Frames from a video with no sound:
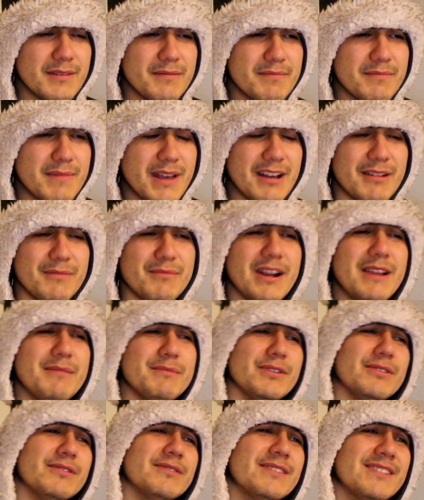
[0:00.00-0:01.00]
wouldn't oh, say
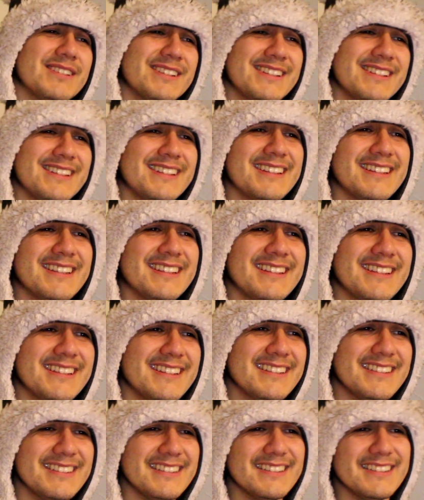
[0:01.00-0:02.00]
right
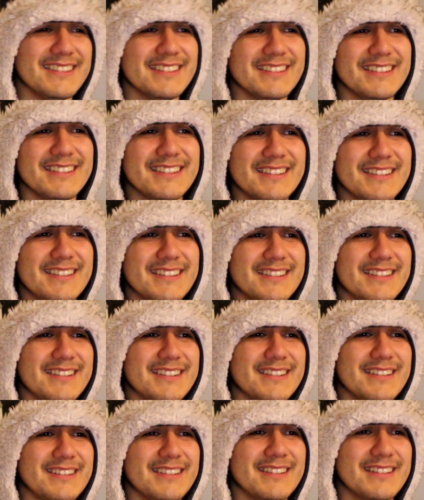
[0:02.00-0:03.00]
single-handedly. I mean, I guess I,